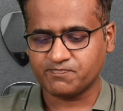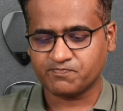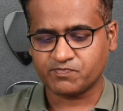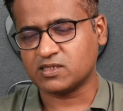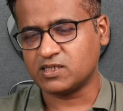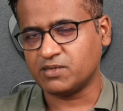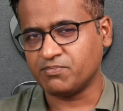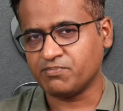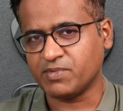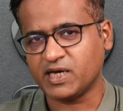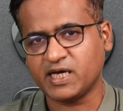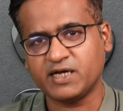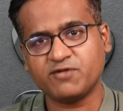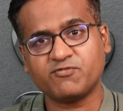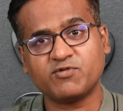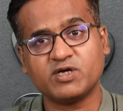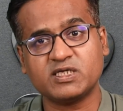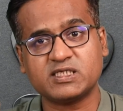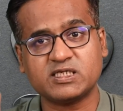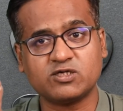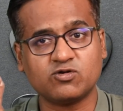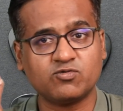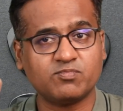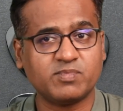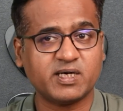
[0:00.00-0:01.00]
The main
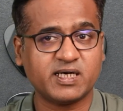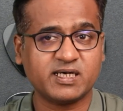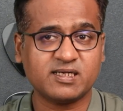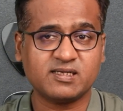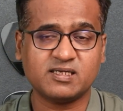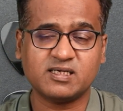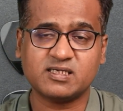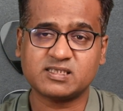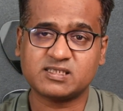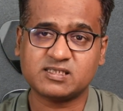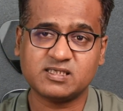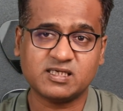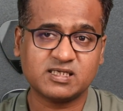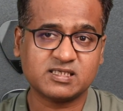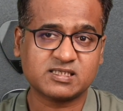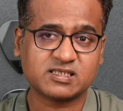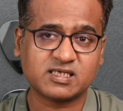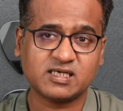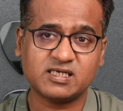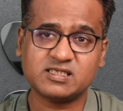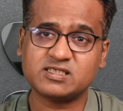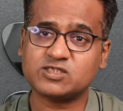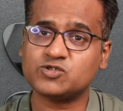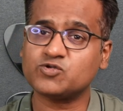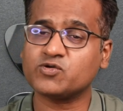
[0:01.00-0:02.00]
reason to buy this disk
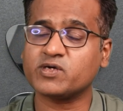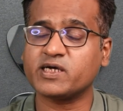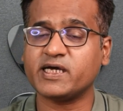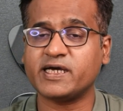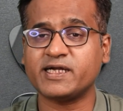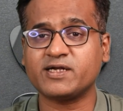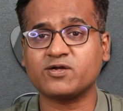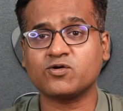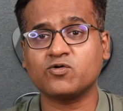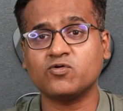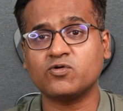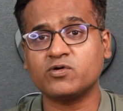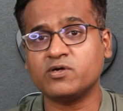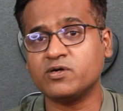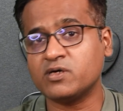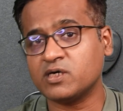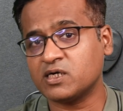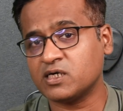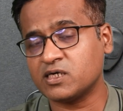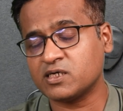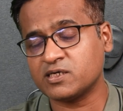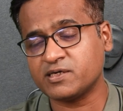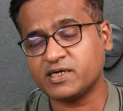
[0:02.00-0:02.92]
is to get good uh,